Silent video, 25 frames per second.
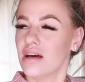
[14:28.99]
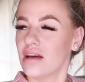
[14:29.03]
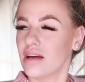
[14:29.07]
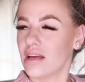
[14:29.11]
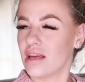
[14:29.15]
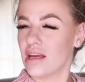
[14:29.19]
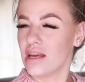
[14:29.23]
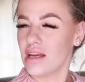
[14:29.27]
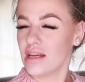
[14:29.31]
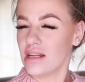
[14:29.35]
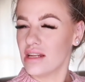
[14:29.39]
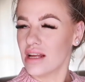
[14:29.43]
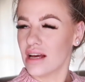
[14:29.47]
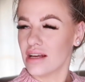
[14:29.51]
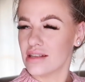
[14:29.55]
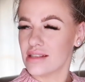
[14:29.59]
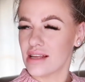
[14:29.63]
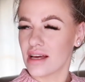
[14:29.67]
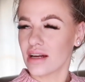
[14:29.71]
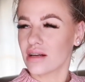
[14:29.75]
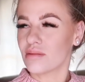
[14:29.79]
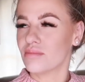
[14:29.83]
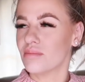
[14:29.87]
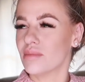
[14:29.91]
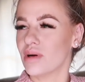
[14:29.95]
He does
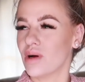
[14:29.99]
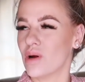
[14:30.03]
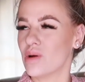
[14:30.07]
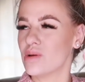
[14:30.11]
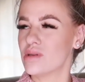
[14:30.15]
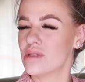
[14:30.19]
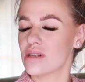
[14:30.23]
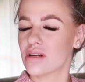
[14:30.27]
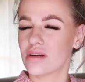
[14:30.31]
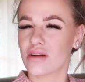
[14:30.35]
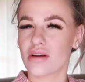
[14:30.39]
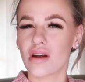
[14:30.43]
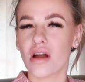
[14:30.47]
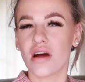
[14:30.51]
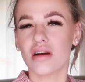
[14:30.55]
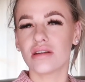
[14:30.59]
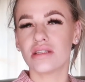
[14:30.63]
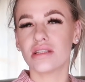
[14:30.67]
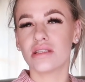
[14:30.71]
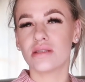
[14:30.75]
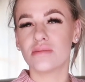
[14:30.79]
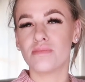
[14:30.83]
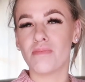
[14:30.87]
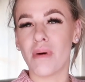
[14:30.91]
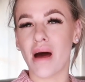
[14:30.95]
like
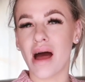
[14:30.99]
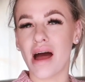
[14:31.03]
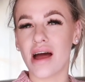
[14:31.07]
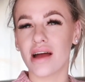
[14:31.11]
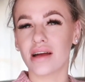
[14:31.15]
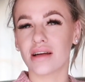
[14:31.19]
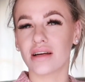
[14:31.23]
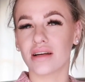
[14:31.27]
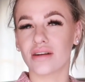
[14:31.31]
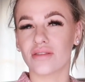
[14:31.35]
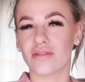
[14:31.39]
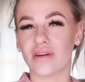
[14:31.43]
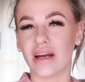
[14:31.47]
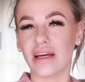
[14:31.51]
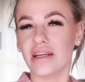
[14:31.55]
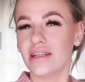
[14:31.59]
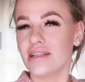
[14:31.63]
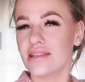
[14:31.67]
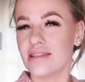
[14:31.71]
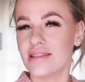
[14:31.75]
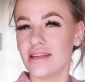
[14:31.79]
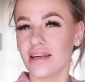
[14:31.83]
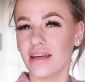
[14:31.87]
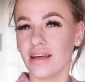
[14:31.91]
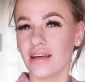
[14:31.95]
motocross bike
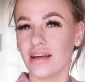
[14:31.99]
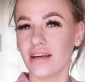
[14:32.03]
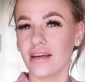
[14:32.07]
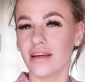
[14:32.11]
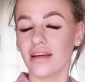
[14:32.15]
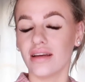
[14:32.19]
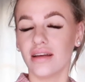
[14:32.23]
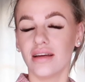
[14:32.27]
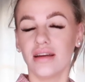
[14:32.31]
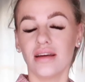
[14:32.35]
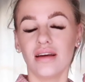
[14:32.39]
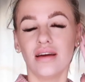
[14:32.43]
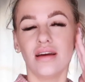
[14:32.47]
racing,